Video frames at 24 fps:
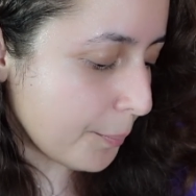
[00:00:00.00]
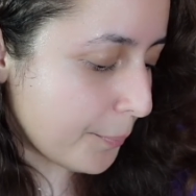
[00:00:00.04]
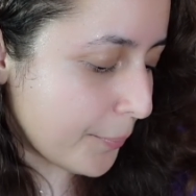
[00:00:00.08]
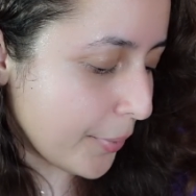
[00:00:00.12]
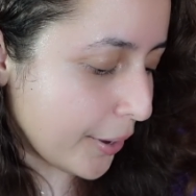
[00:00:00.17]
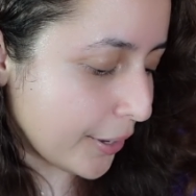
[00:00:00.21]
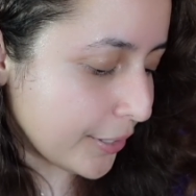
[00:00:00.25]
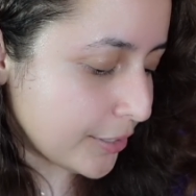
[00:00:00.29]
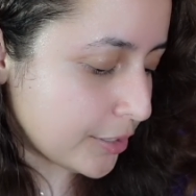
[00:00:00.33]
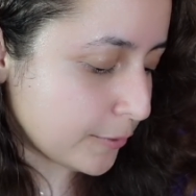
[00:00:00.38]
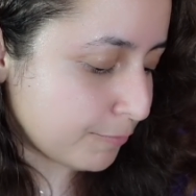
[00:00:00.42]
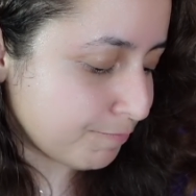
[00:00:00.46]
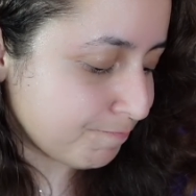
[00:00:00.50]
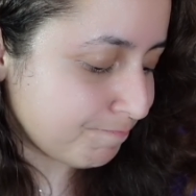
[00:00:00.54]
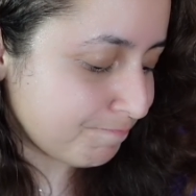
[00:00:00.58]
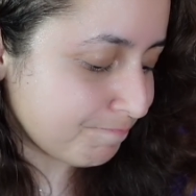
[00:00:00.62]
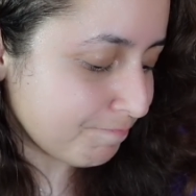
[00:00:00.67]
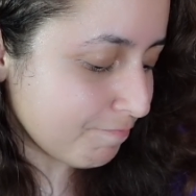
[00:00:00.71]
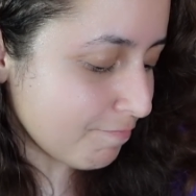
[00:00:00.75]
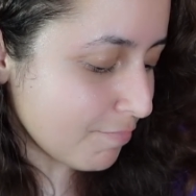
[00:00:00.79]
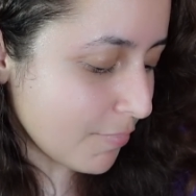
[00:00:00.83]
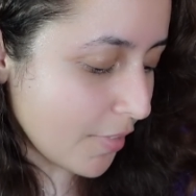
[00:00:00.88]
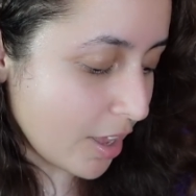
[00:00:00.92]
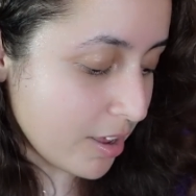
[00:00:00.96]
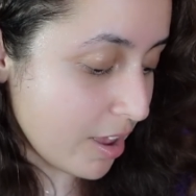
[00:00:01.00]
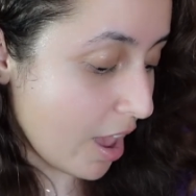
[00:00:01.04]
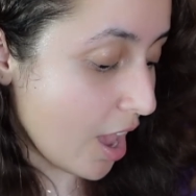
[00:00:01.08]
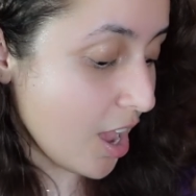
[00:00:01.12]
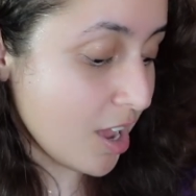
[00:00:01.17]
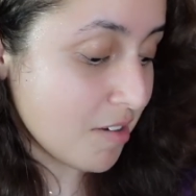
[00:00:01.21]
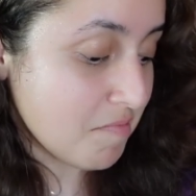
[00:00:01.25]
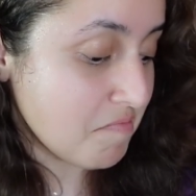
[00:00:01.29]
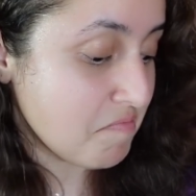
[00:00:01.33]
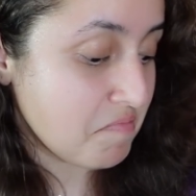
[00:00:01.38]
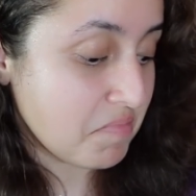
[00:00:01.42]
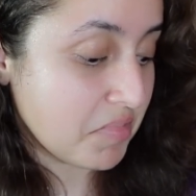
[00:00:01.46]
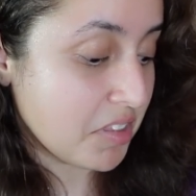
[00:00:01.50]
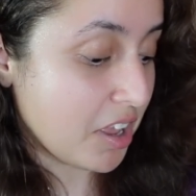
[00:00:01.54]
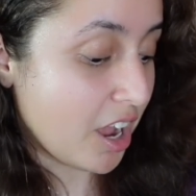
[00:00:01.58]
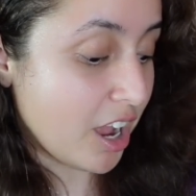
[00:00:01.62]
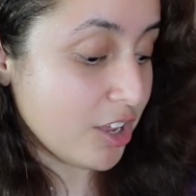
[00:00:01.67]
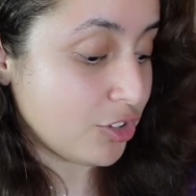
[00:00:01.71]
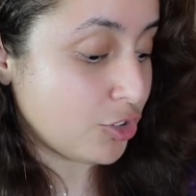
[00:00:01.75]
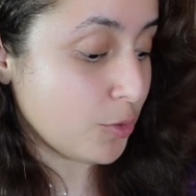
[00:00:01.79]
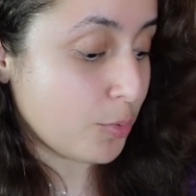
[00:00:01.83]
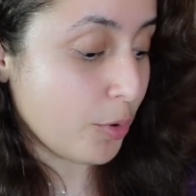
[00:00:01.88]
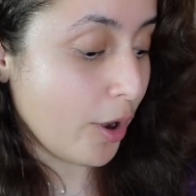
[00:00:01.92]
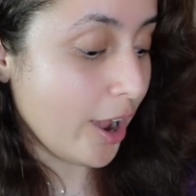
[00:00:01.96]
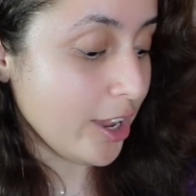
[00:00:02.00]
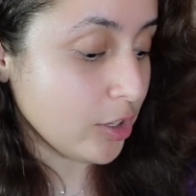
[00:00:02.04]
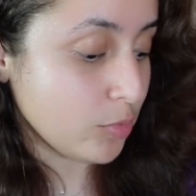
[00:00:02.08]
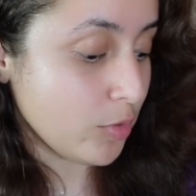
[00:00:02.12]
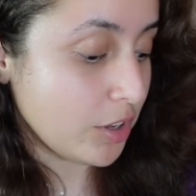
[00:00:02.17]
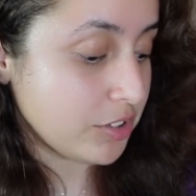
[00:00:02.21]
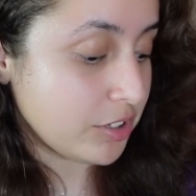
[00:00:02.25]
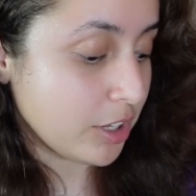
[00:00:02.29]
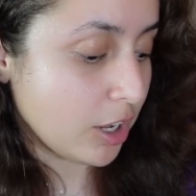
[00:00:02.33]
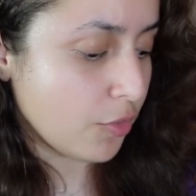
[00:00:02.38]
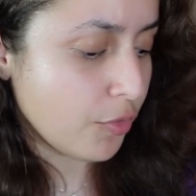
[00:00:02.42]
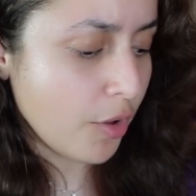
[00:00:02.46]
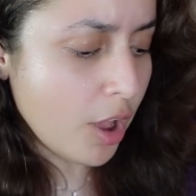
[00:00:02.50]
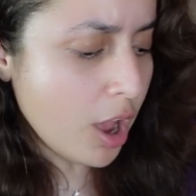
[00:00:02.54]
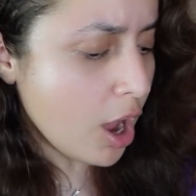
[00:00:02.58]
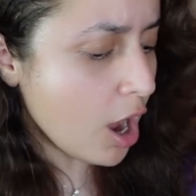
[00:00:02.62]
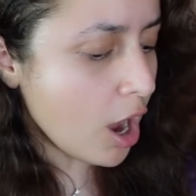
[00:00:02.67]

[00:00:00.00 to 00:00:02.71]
But yeah, I surprised myself.